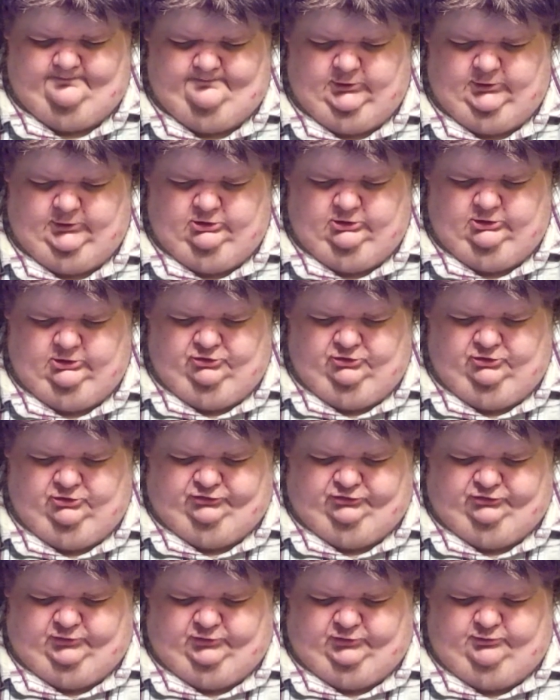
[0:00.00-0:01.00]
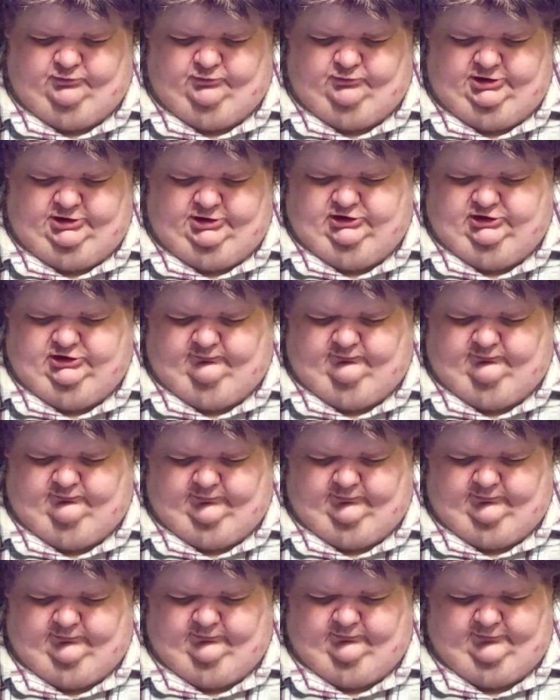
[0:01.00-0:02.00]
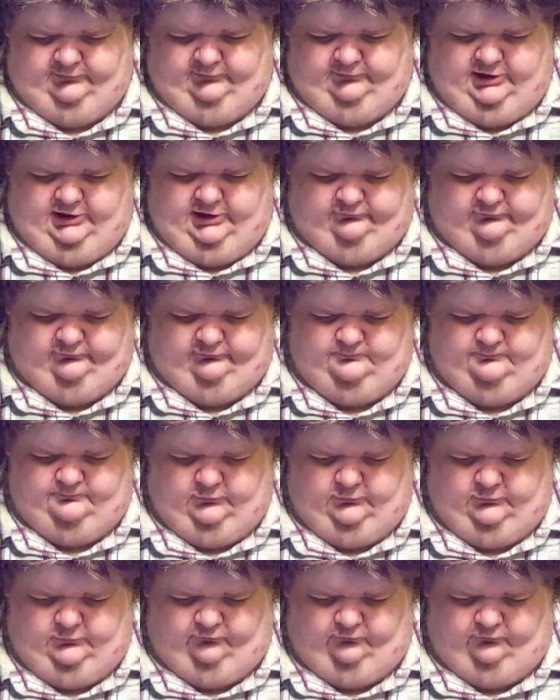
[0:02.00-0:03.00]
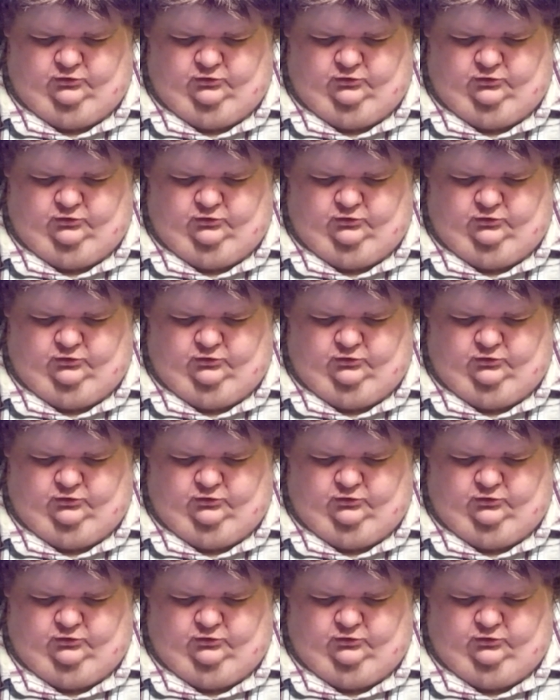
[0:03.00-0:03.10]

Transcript: September 1855. Of course,